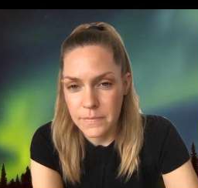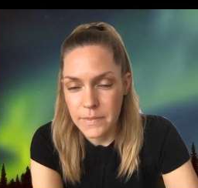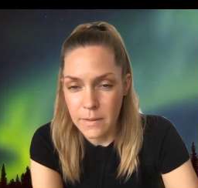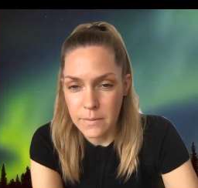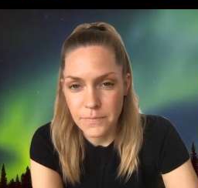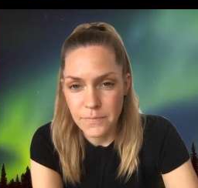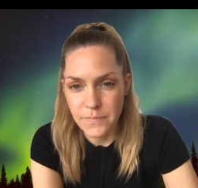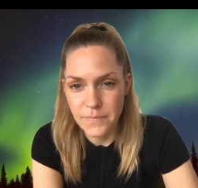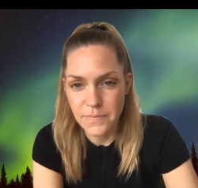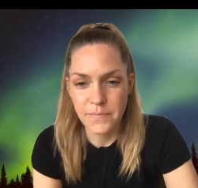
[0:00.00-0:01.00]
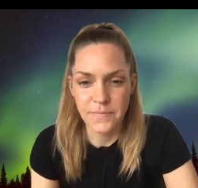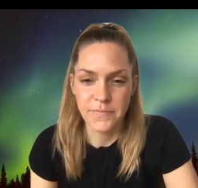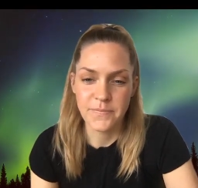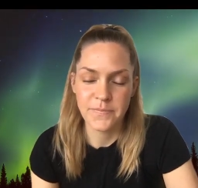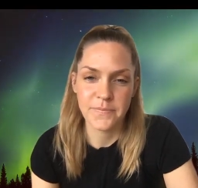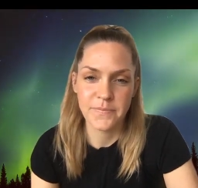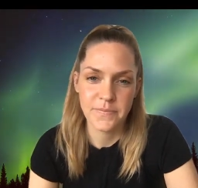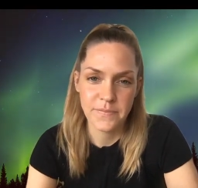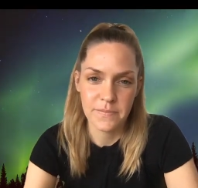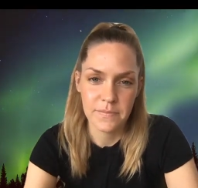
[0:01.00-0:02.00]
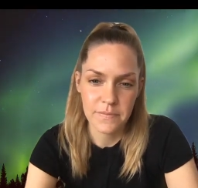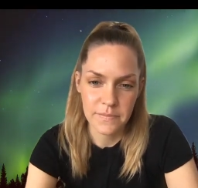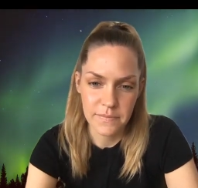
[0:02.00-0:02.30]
(silence)